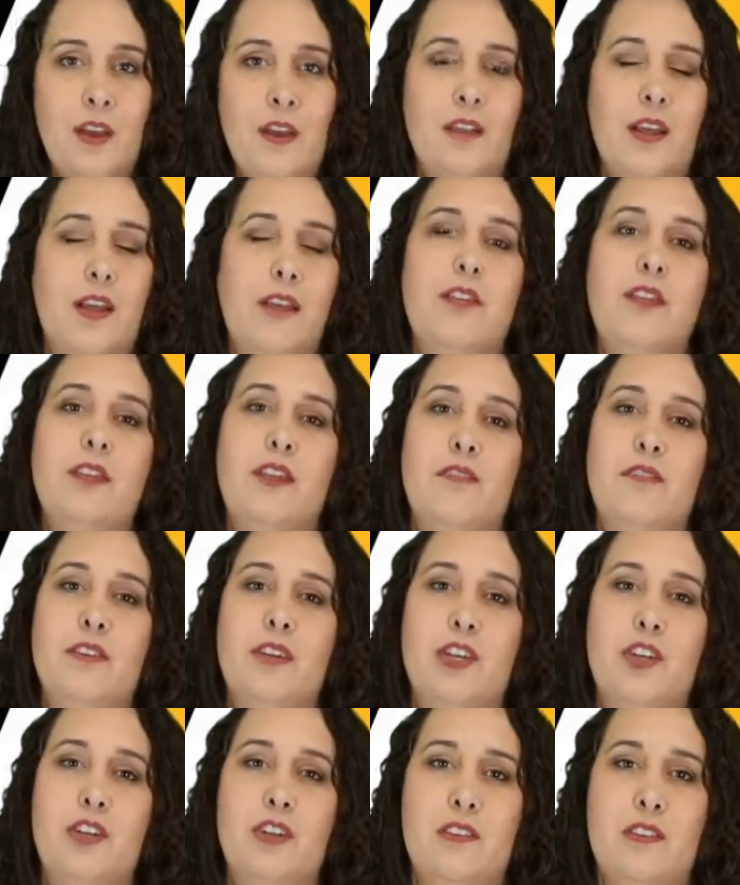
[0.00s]
Like the
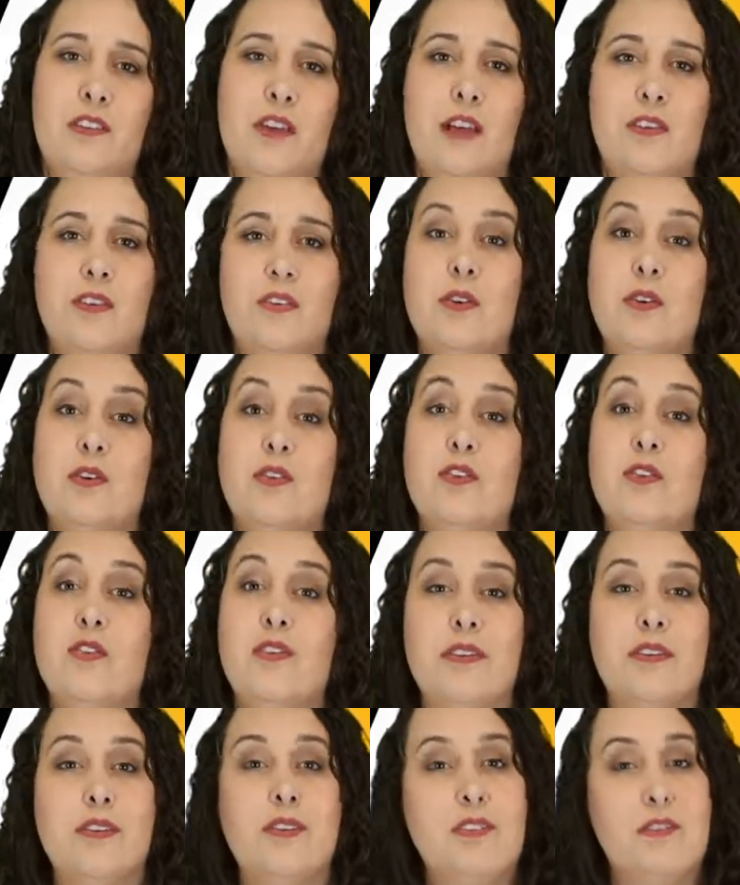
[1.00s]
definition says, there's a
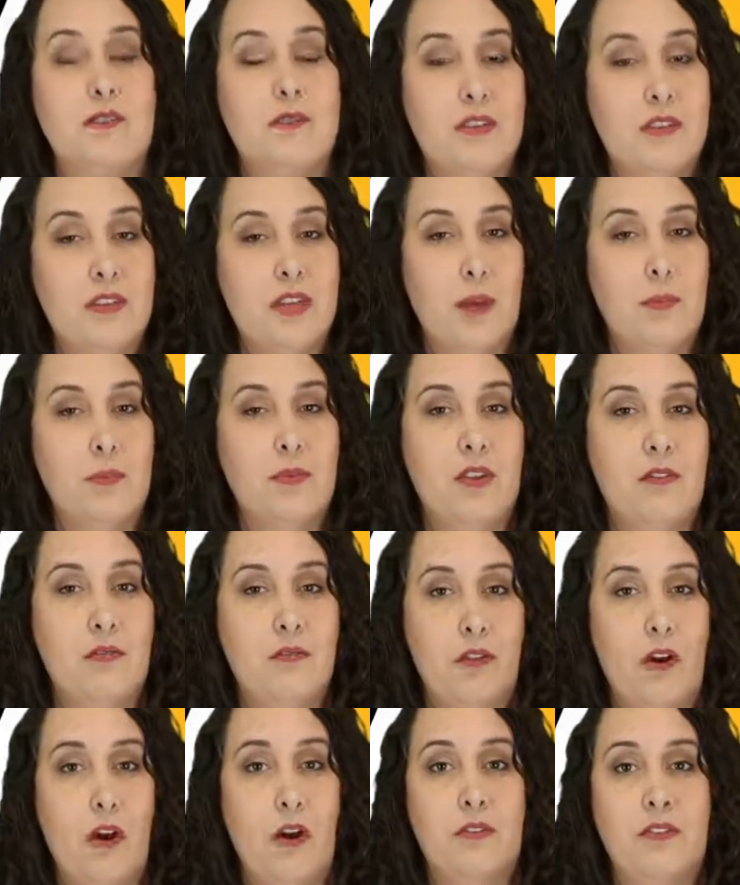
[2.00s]
series of steps
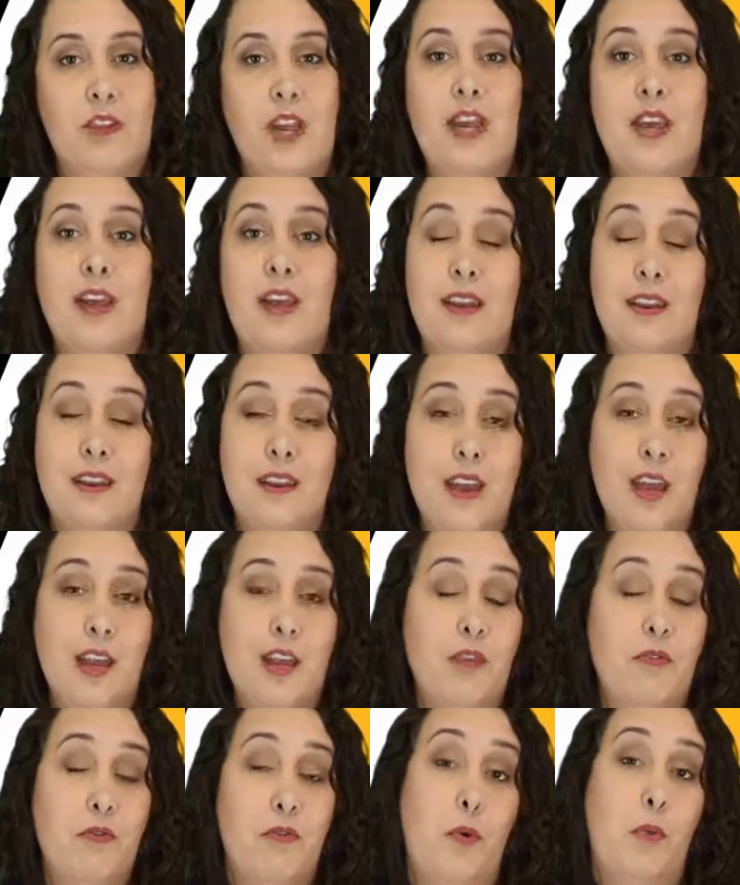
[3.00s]
involved in
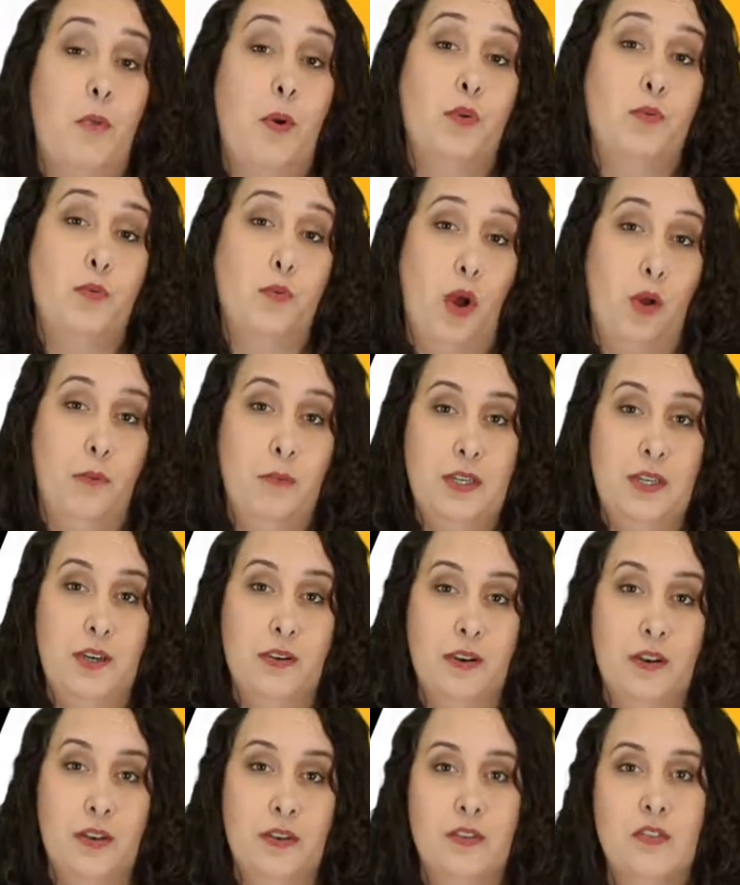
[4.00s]
getting from our raw
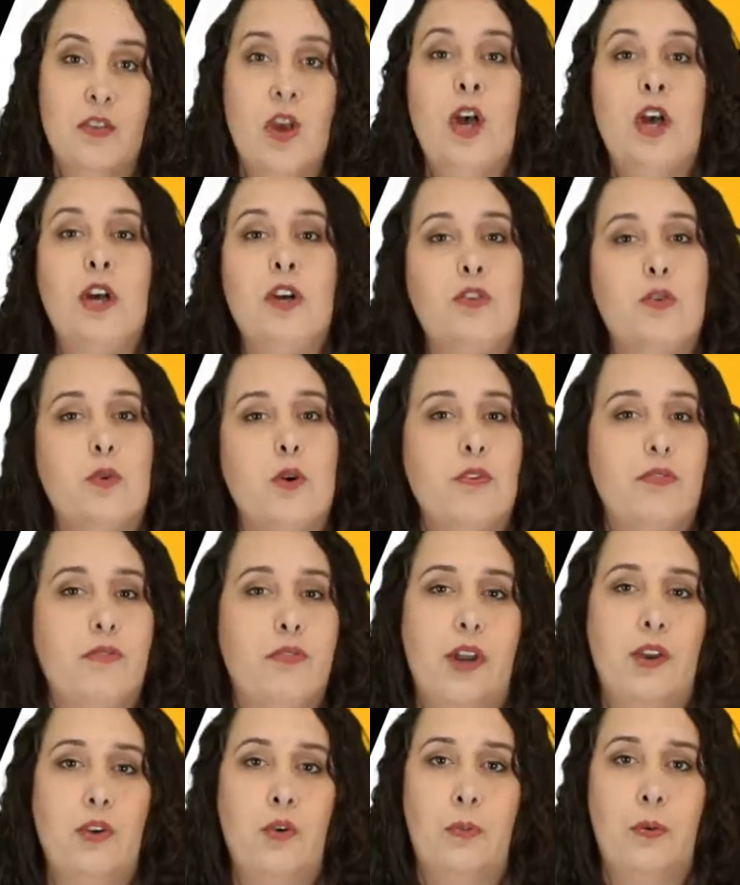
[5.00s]
materials to our
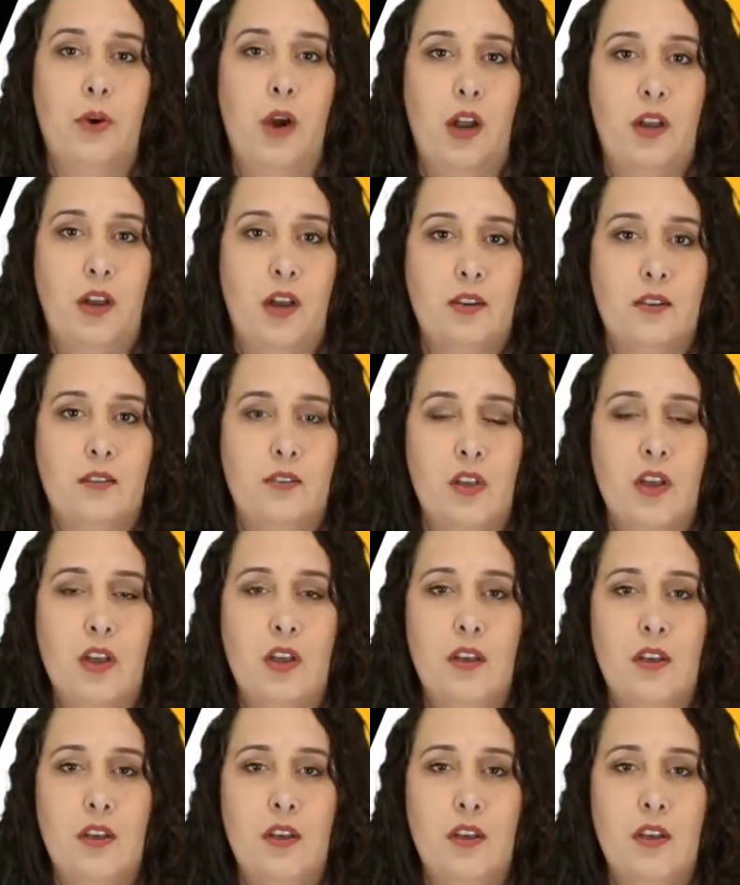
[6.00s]
final products.